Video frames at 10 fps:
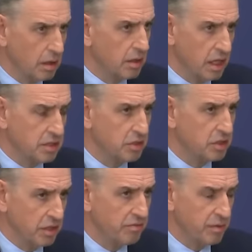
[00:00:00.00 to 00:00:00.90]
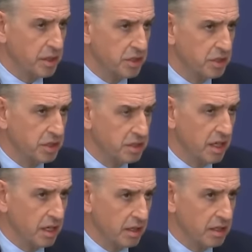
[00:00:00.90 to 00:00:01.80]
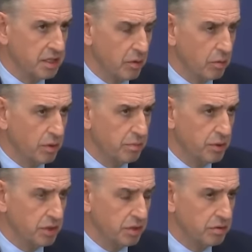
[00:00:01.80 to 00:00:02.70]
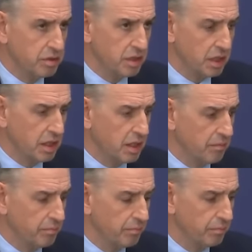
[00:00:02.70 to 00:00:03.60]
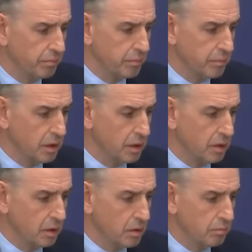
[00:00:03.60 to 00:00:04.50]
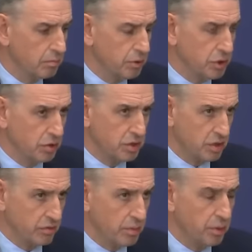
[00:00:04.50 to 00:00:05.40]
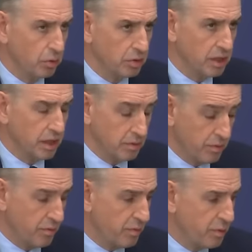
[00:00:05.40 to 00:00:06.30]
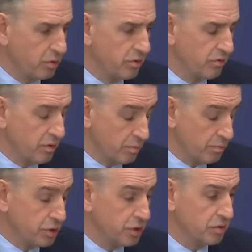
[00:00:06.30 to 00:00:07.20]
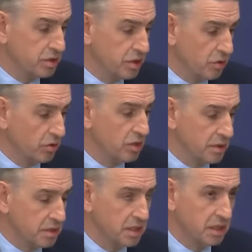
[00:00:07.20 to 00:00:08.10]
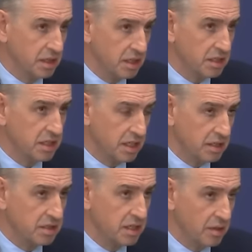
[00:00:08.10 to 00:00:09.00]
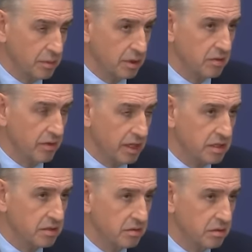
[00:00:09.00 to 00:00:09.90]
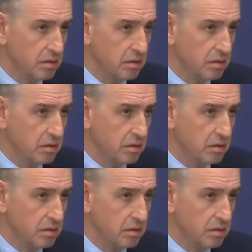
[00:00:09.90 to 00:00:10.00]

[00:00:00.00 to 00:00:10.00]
Yes, because the information is there. That's how we produce the report, we produce the documents in the second statement, correct?